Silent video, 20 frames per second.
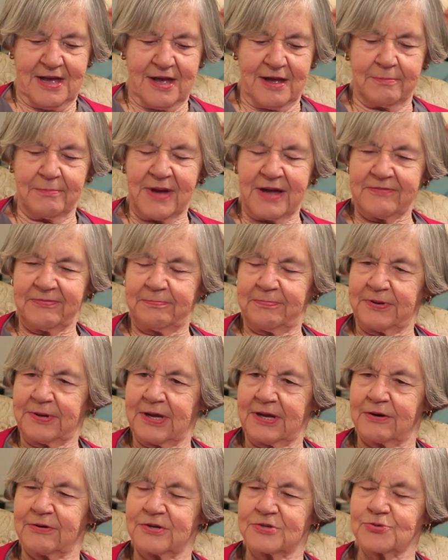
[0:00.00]
And uh, my
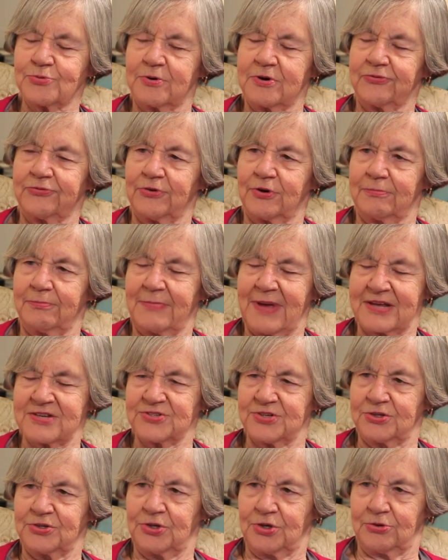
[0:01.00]
parents were from
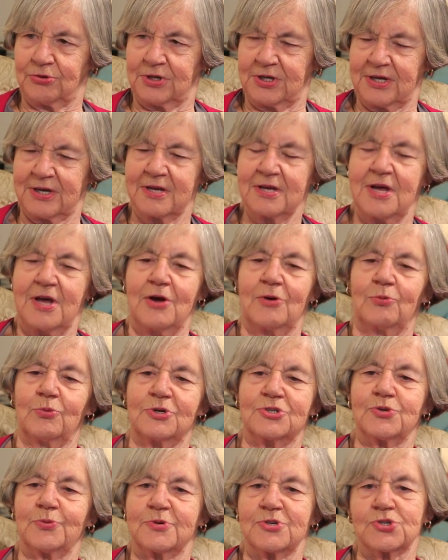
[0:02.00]
Macedonia,
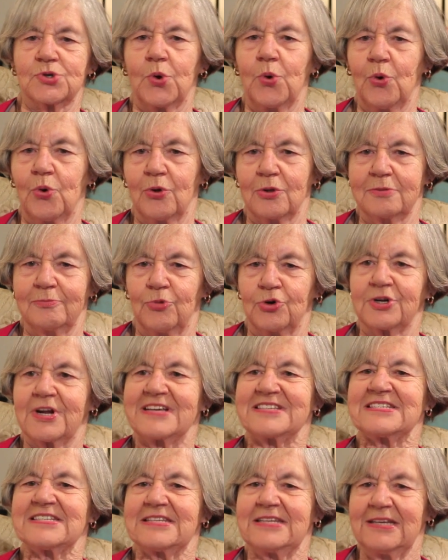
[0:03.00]
which was called
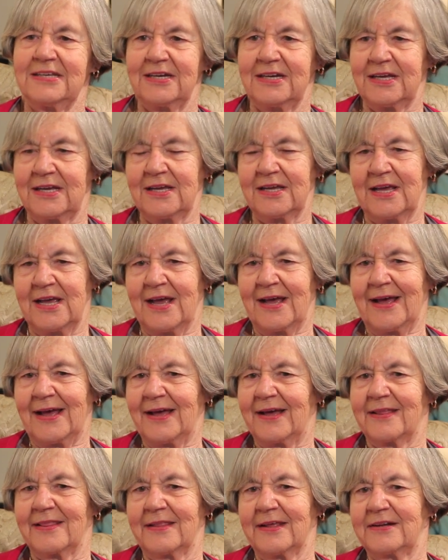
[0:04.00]
Monastiri,
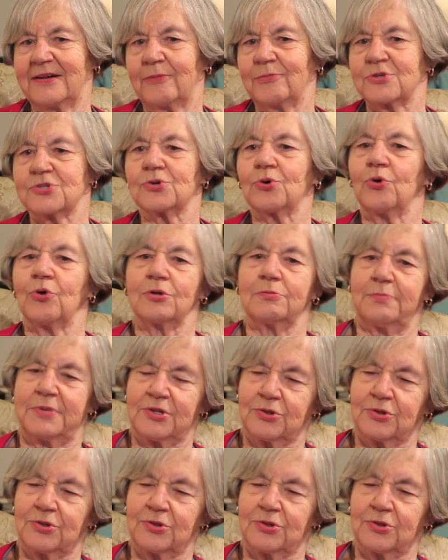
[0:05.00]
and then it was called